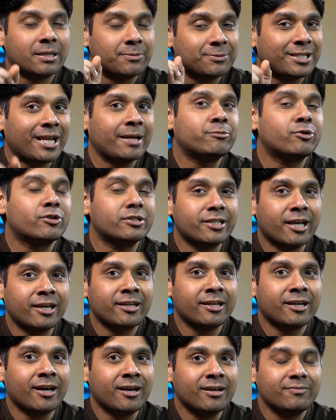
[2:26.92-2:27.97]
subscribe to
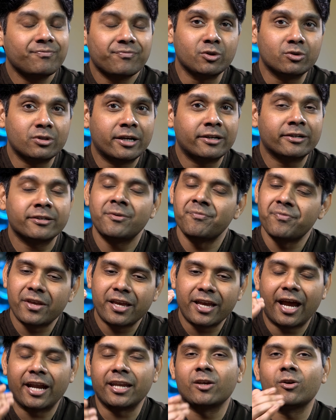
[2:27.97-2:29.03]
Rasayanika newsletter
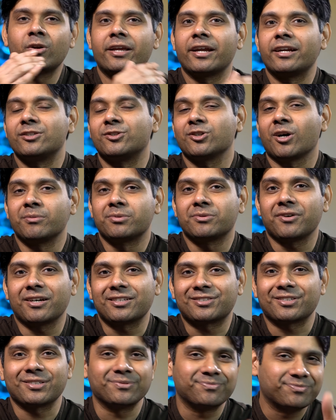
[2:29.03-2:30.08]
and you'll get jobs
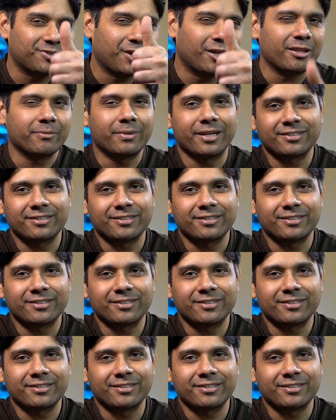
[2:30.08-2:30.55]
faster. All the